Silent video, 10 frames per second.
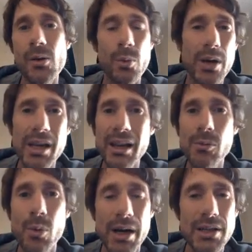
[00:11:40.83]
we
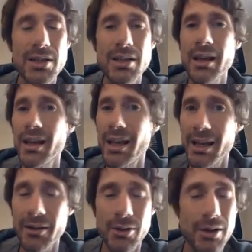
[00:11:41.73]
can waste a
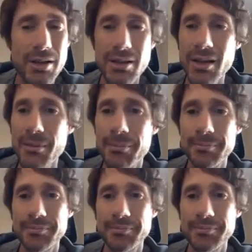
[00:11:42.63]
heck of a lot of time.